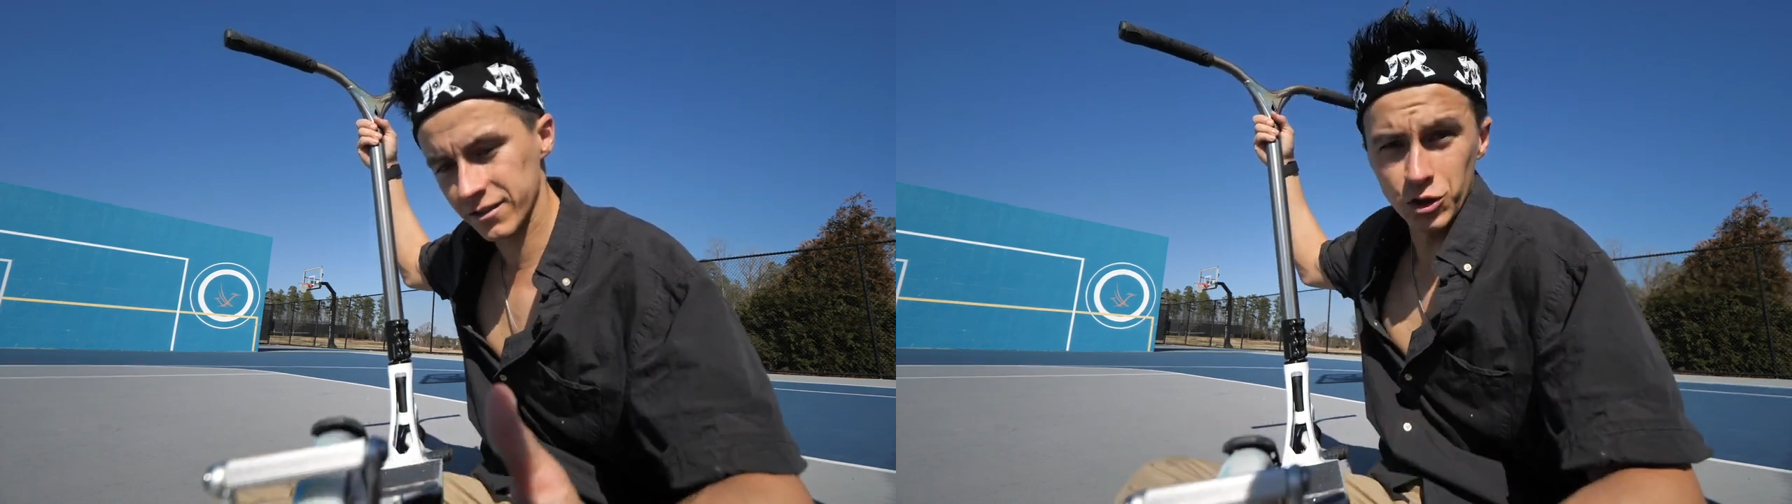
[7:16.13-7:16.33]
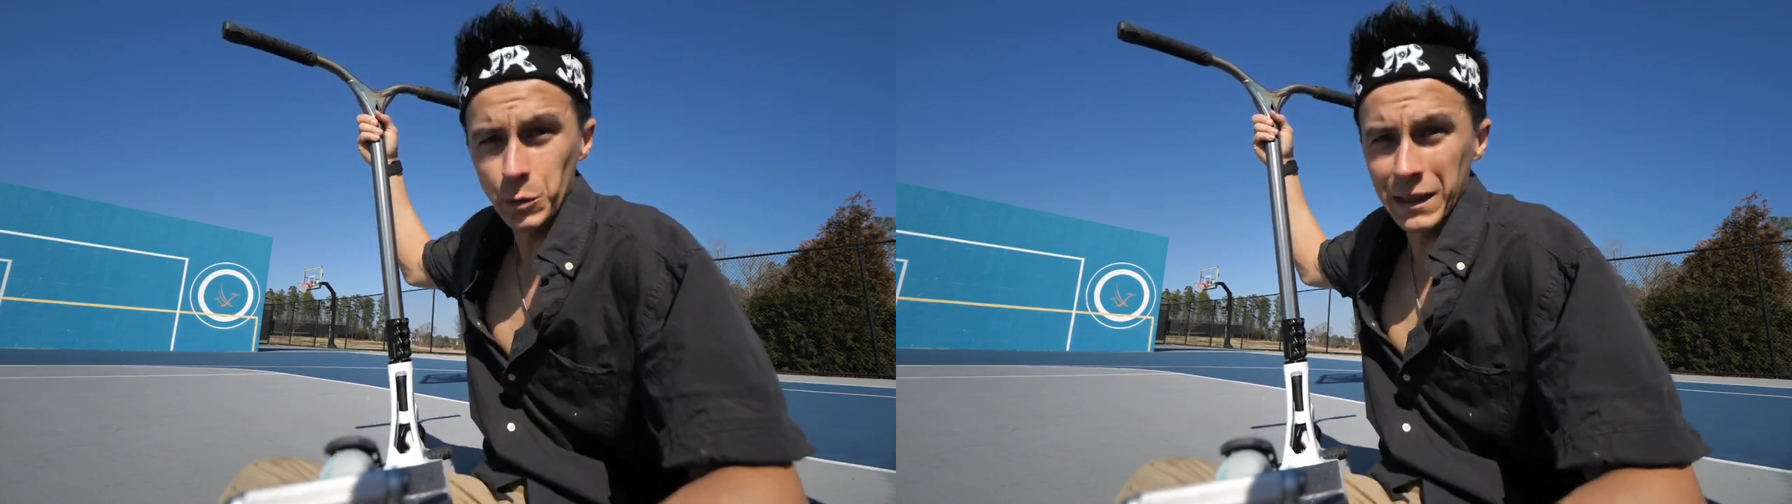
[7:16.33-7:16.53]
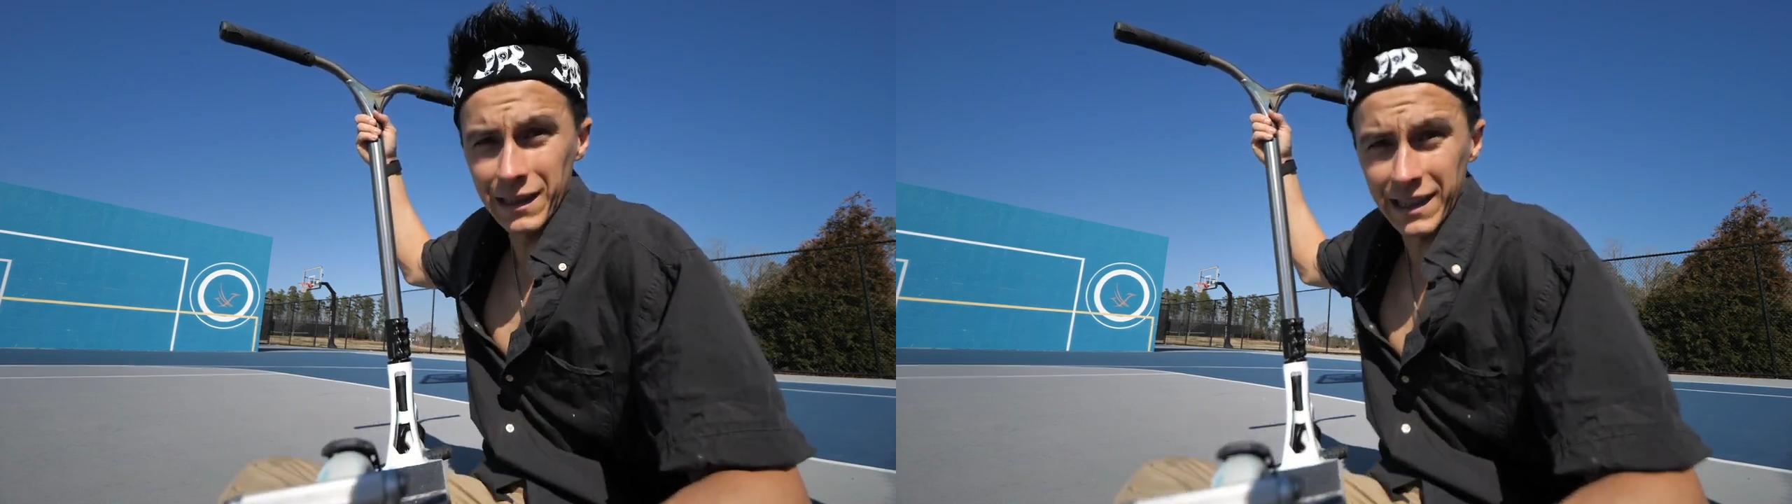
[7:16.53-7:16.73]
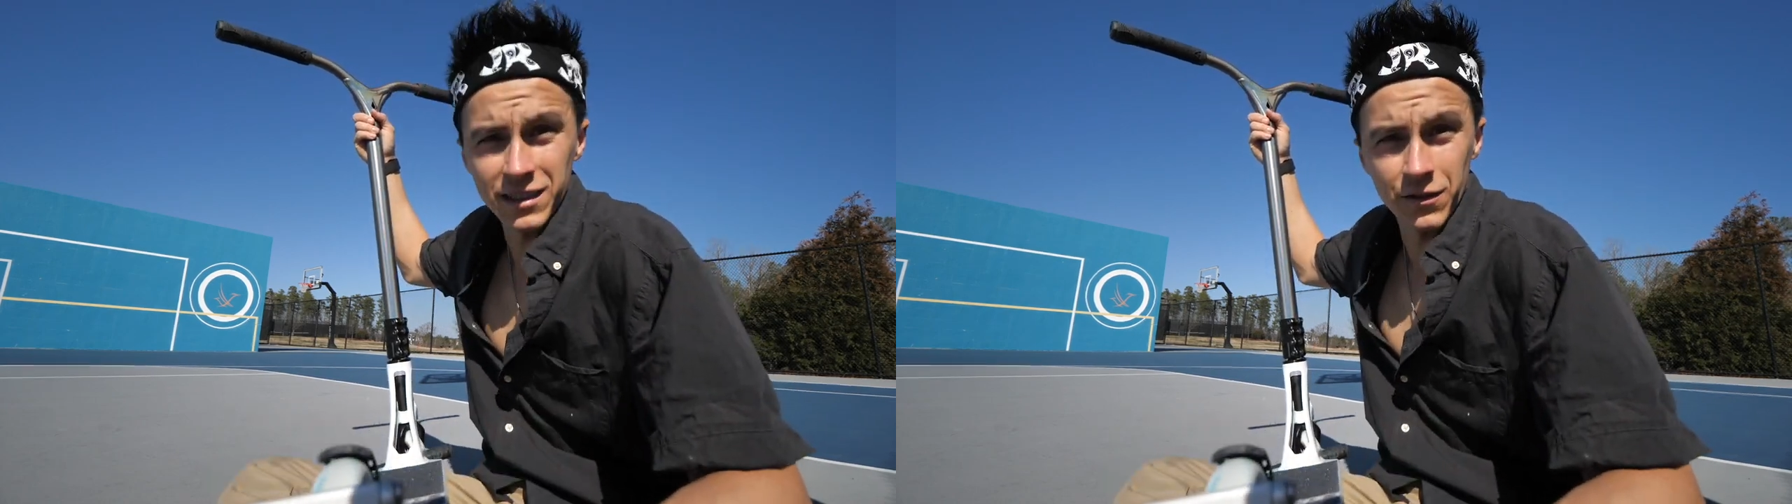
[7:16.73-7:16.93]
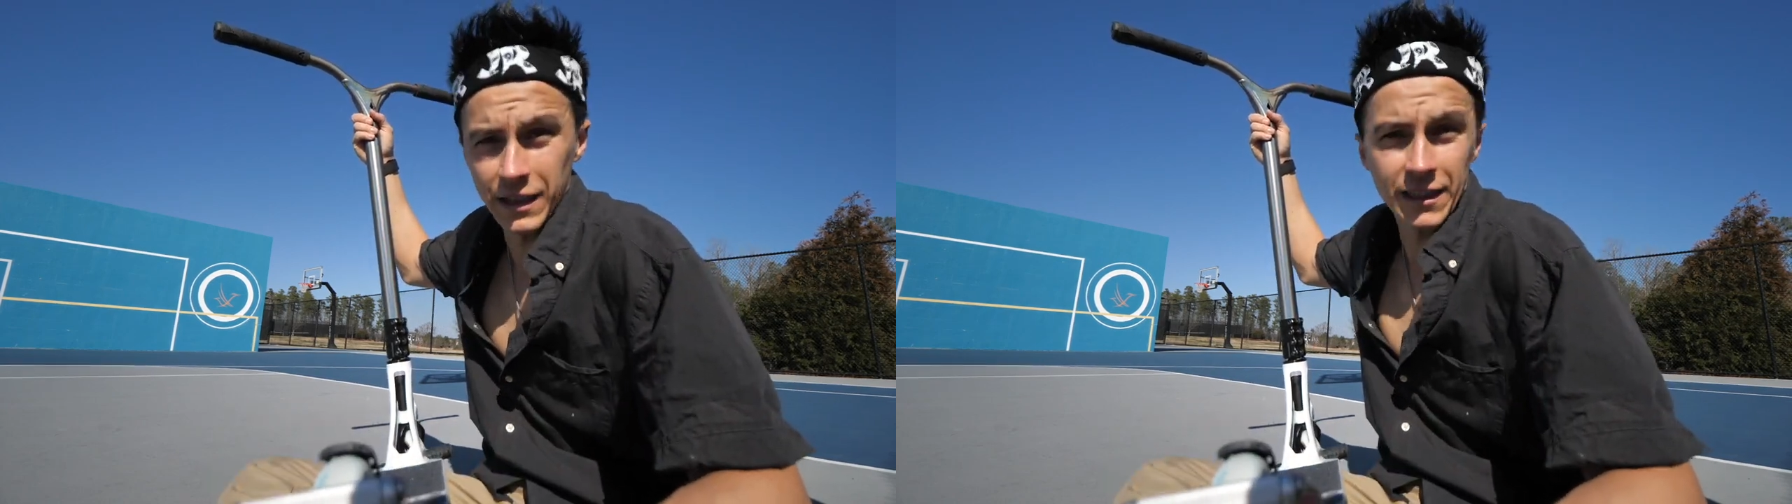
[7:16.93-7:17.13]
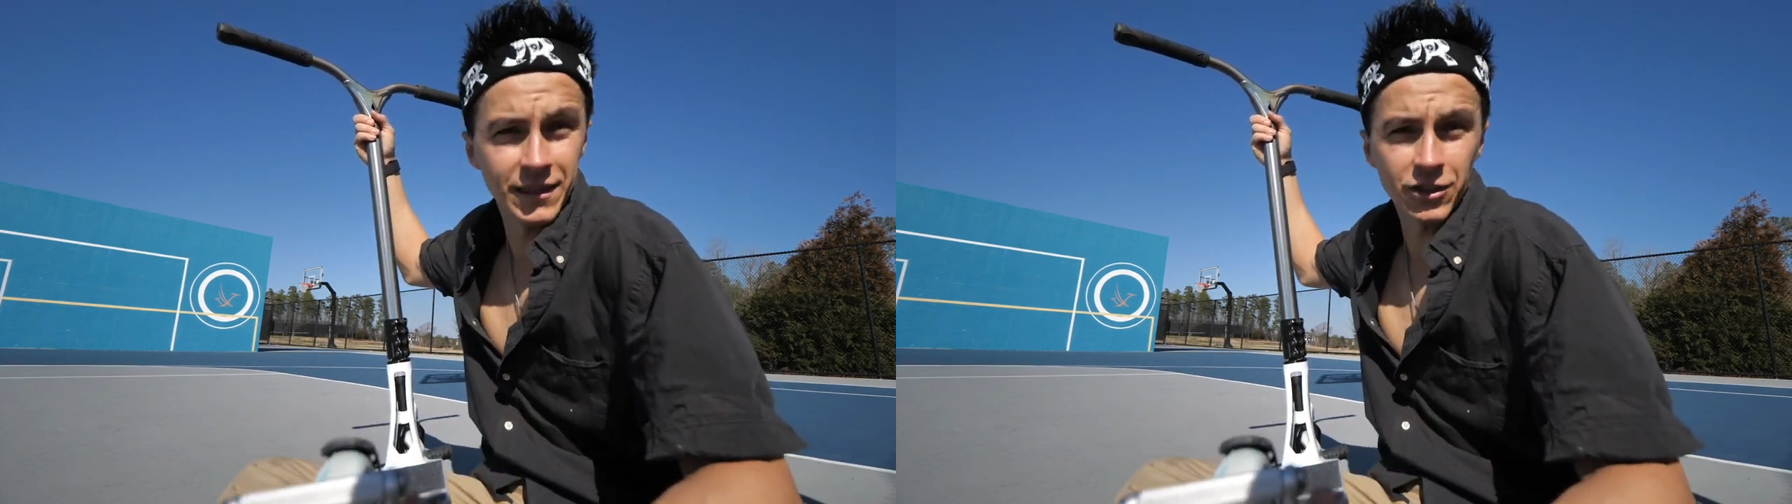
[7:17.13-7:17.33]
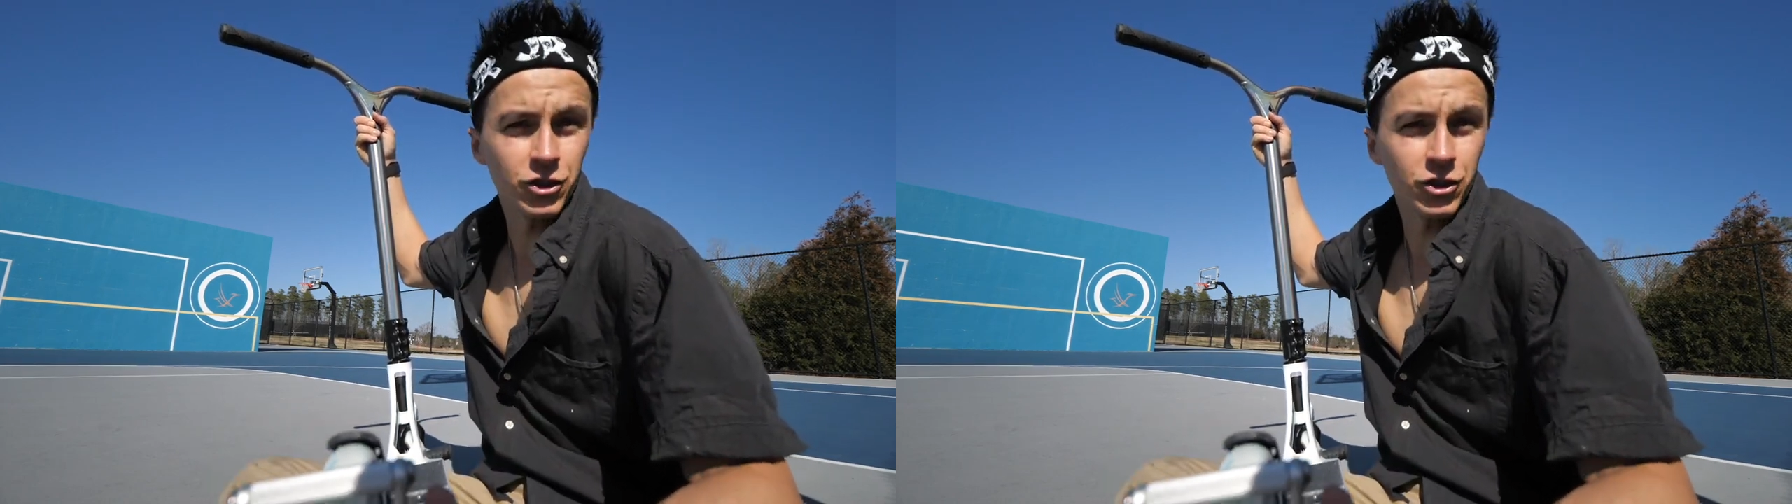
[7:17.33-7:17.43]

Shoot me links of things I